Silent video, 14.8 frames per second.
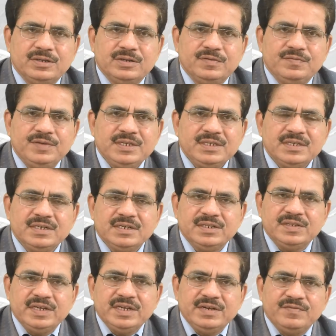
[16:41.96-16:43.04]
Means
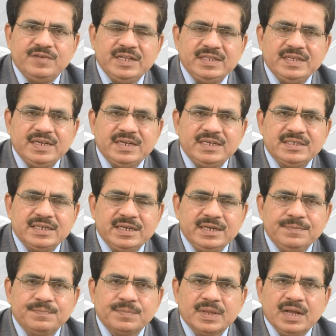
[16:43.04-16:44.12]
when there is
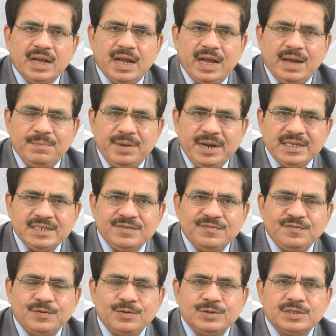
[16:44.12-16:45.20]
a abrasive
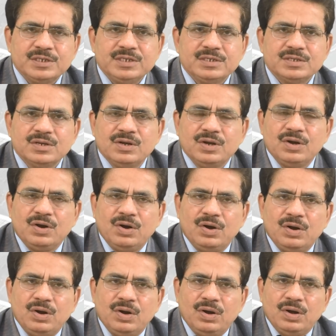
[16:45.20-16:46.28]
forces,
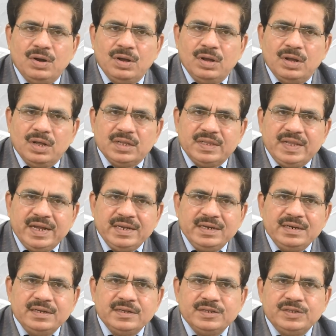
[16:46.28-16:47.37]

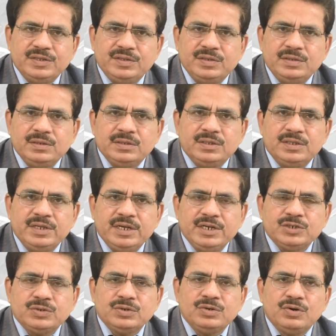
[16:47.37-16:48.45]
then there
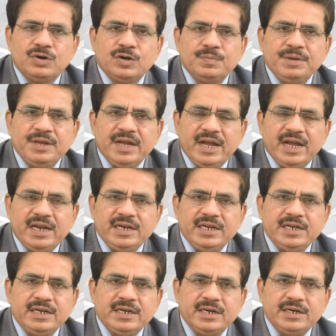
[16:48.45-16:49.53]
should not be
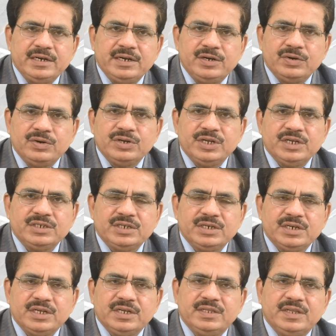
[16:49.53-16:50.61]
any
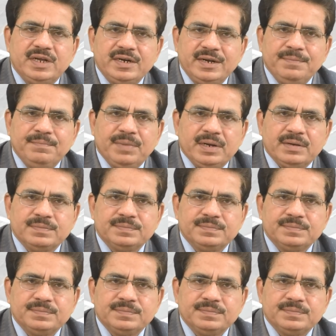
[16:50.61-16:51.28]
deterioration in the timber.